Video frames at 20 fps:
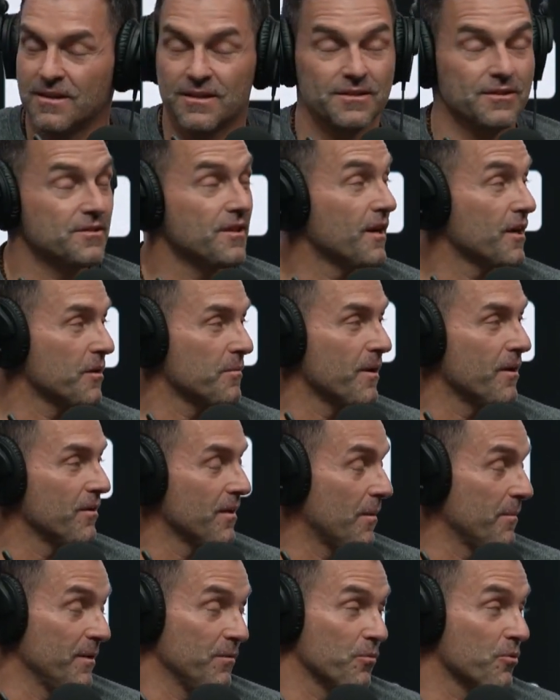You talk
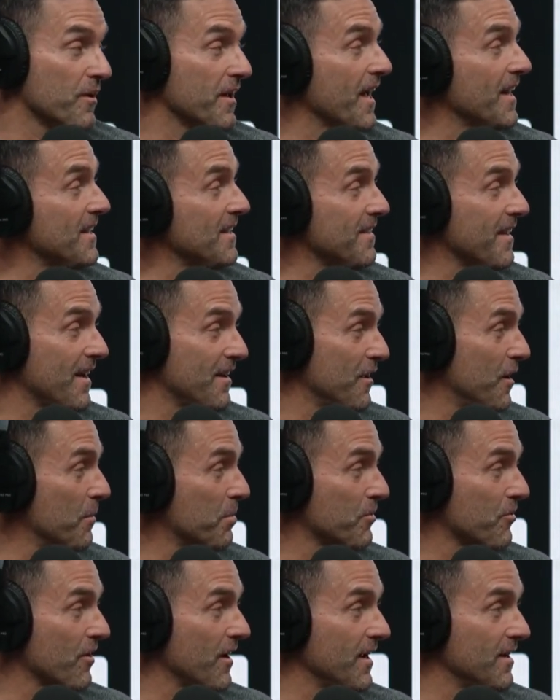about, we're getting that
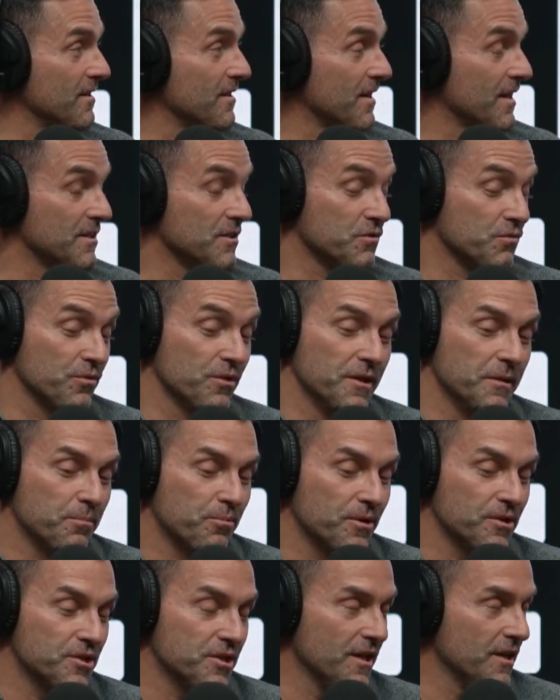upgrade. I just really
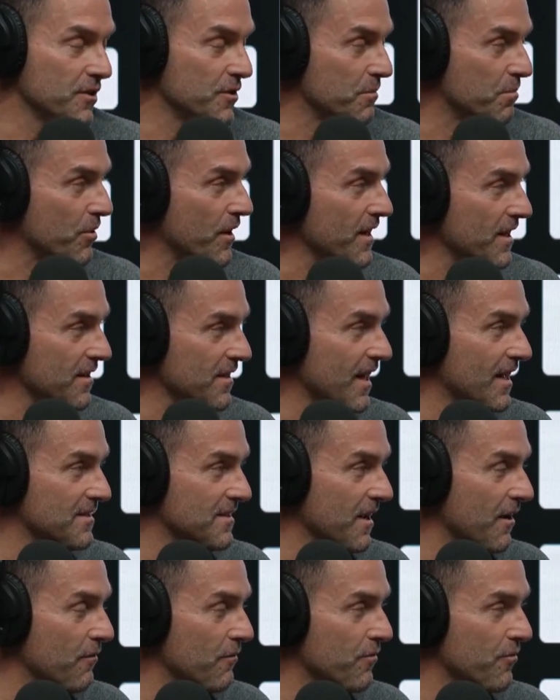appreciate you breaking that
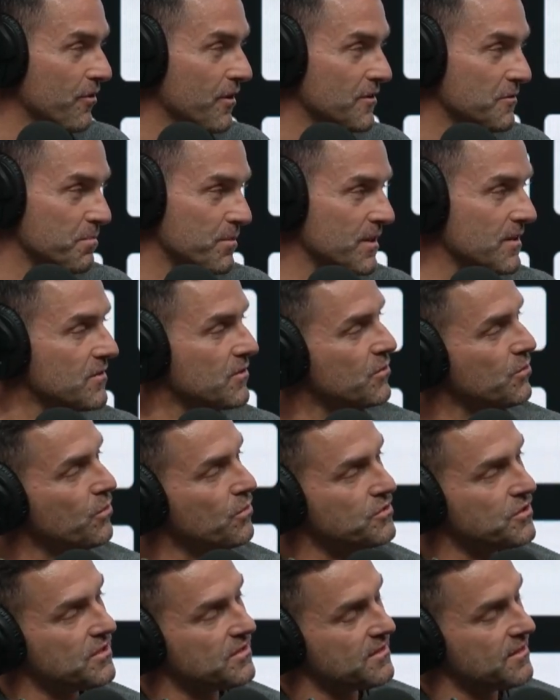down for us, but it's
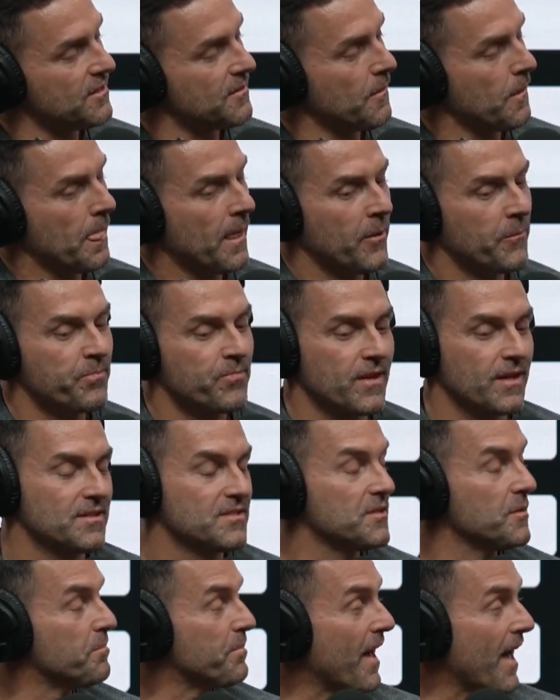cool just to
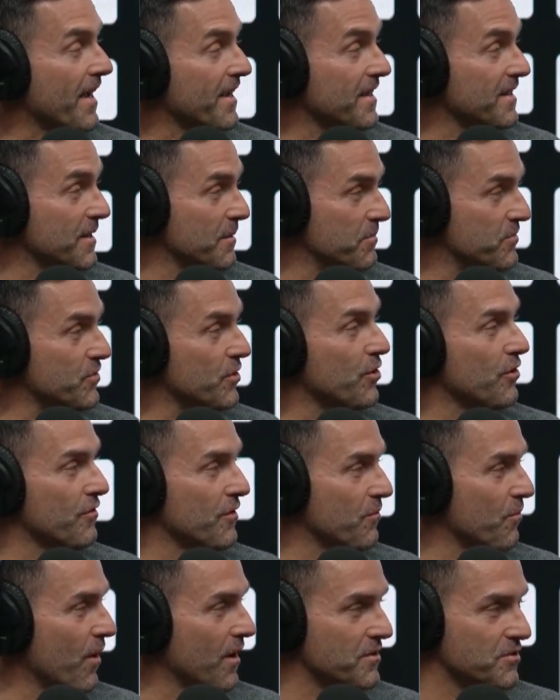sit back and observe
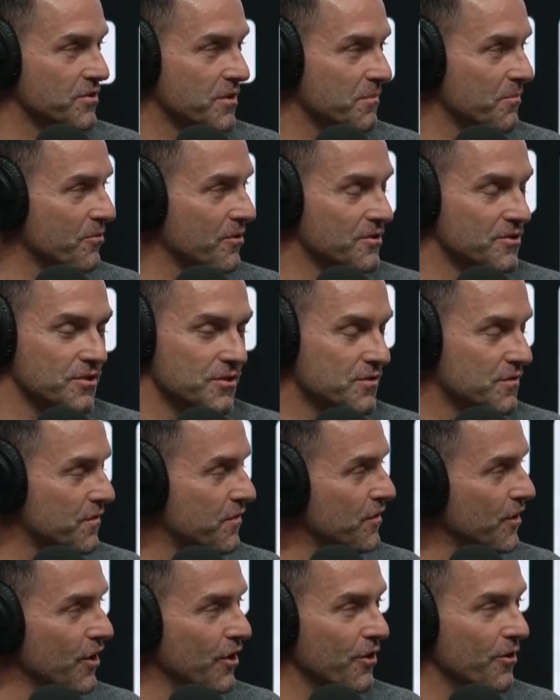and watch someone just
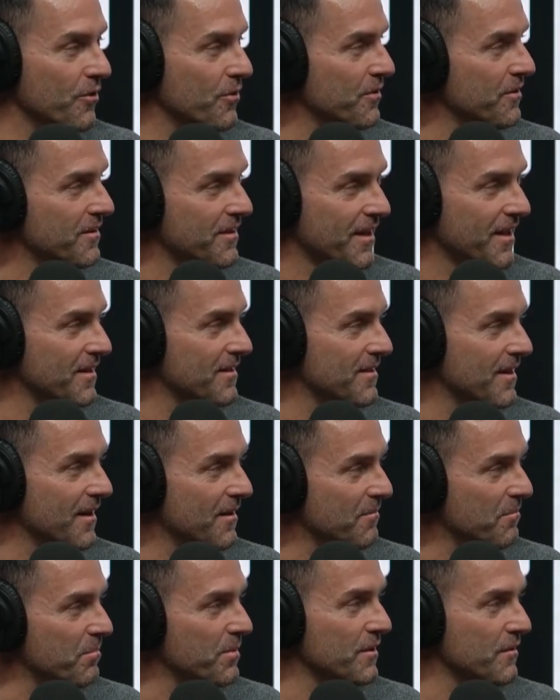flow
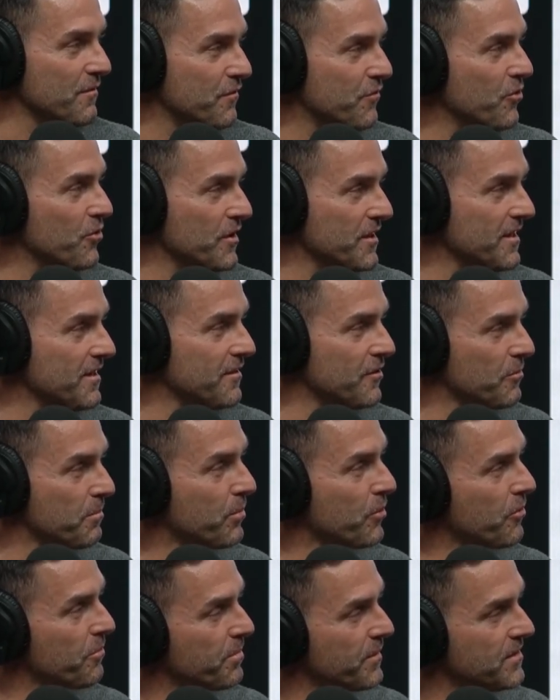and be fully in their
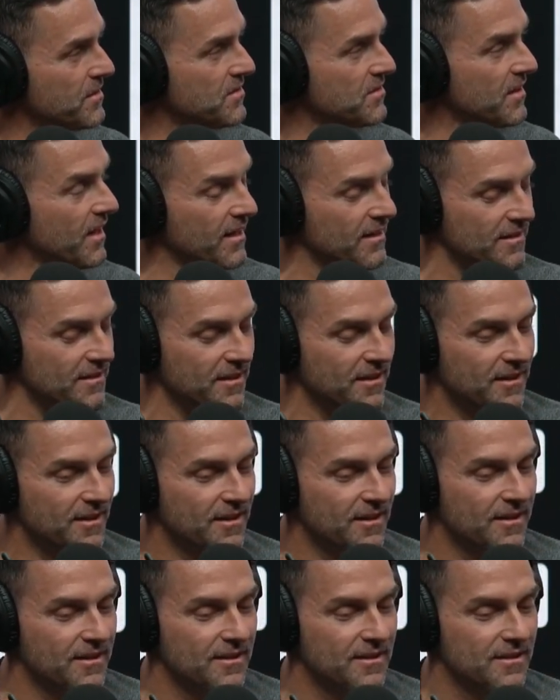purpose. And
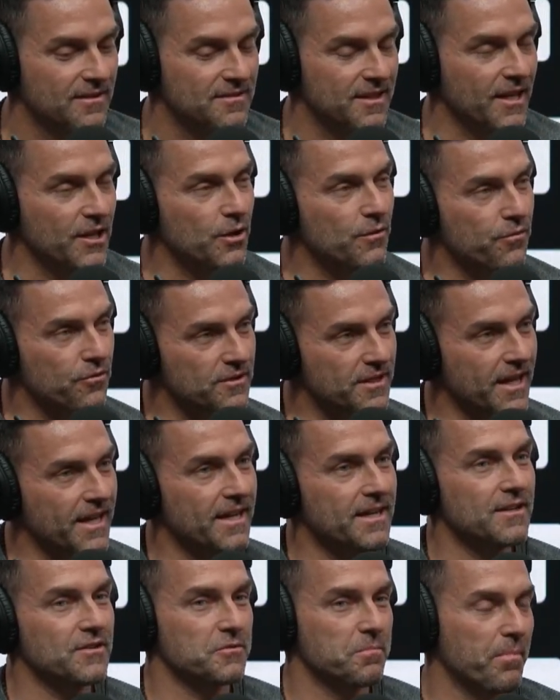thank you for
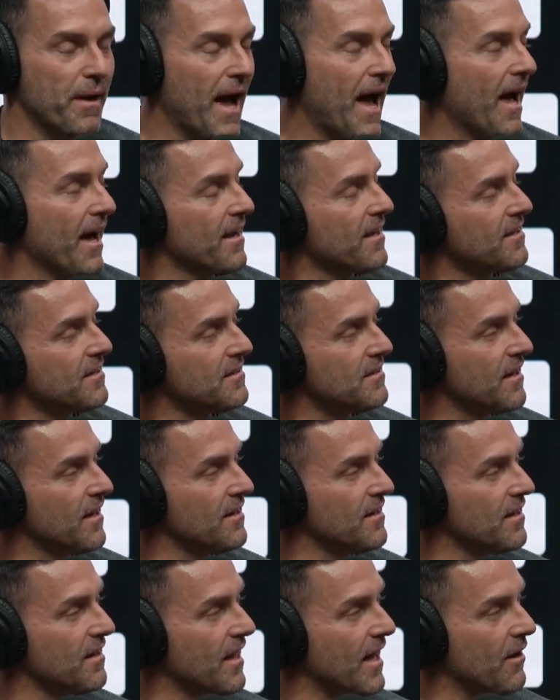taking us back
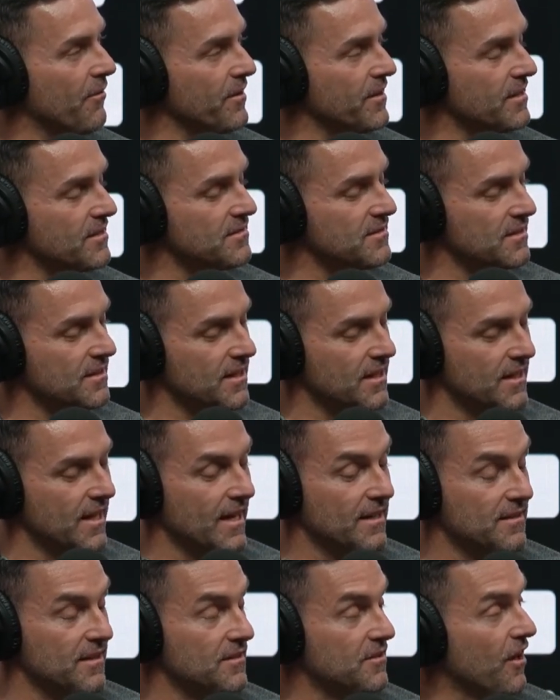and allowing us to
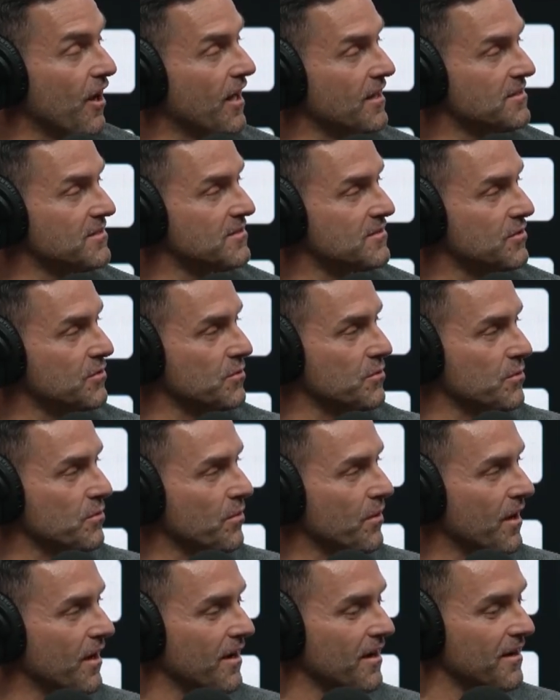connect the dots to